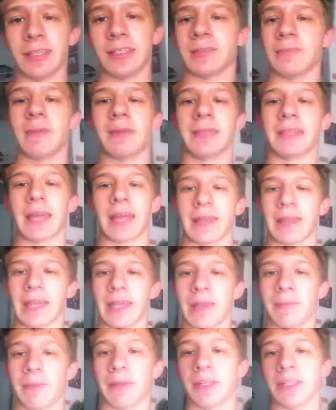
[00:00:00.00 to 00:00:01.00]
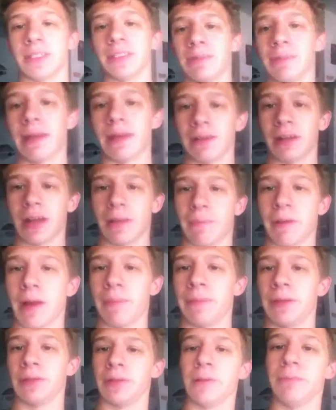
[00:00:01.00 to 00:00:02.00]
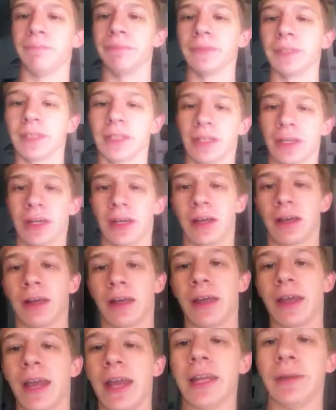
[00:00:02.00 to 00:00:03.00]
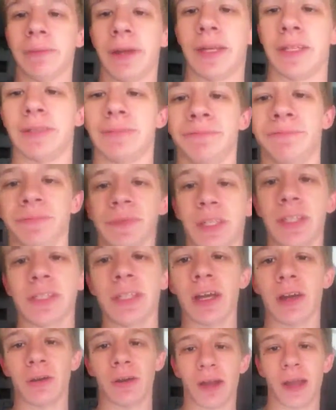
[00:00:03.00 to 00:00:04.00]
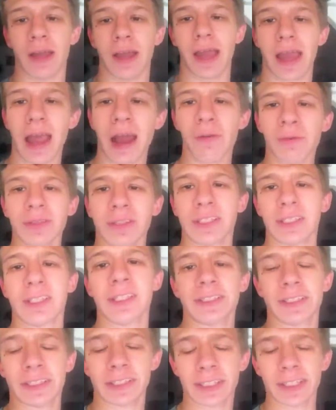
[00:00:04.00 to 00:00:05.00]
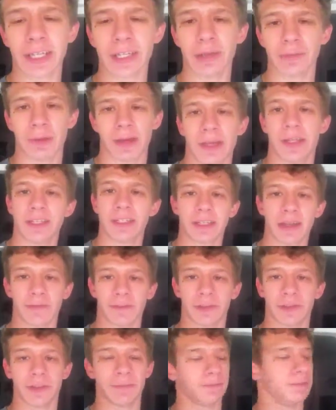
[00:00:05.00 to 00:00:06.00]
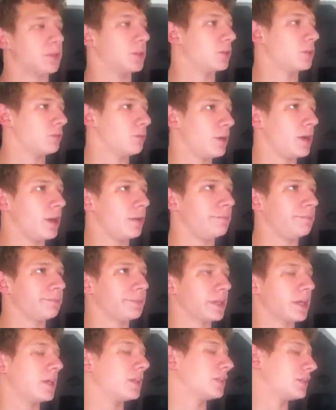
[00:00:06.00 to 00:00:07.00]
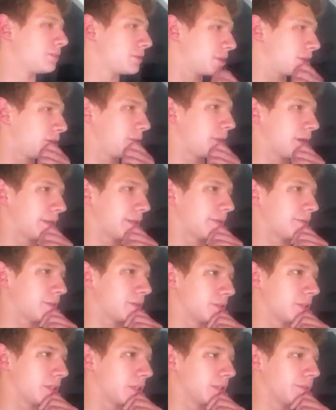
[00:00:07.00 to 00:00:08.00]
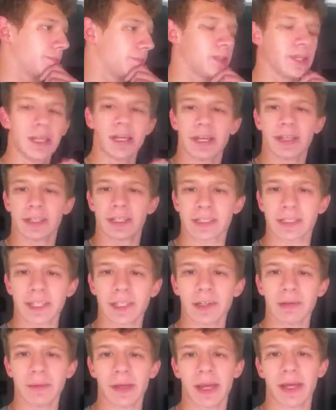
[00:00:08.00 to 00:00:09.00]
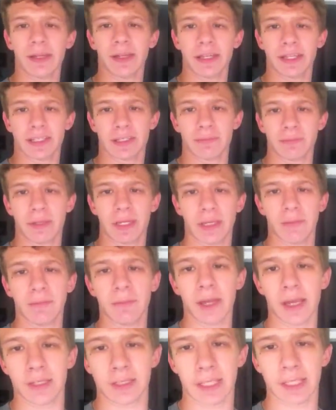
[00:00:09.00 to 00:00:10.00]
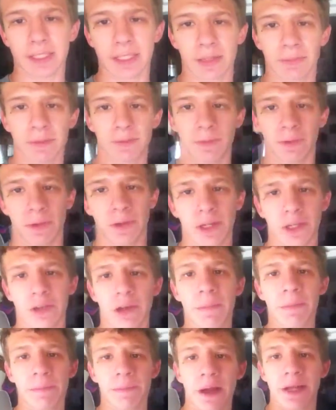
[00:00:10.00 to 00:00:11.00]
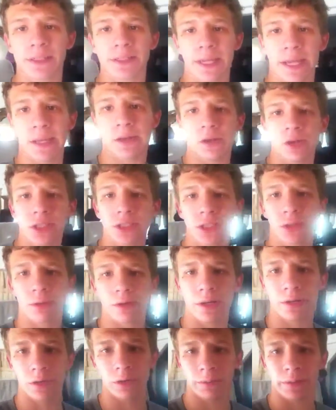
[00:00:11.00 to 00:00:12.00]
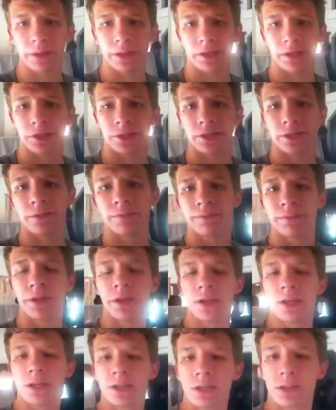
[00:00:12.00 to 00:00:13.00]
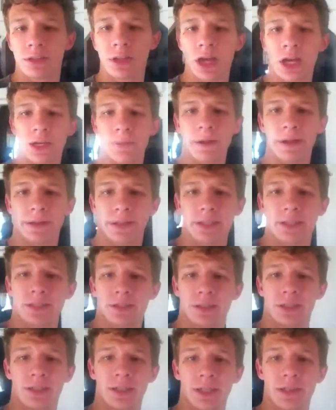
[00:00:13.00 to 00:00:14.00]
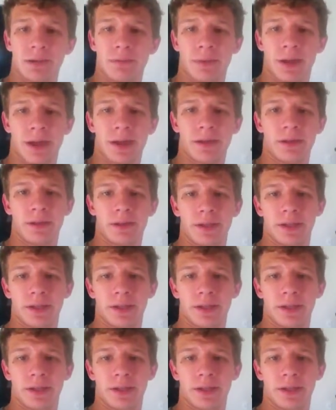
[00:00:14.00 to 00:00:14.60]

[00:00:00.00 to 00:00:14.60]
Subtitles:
to make that name and it somehow got popular. Anyways, so, how was this Slender Man discovered? Well, let me think about that for a second. The Slender Man is a meme, as I said before, a creepypasta, and also an urban legend. Talk about the Slender Man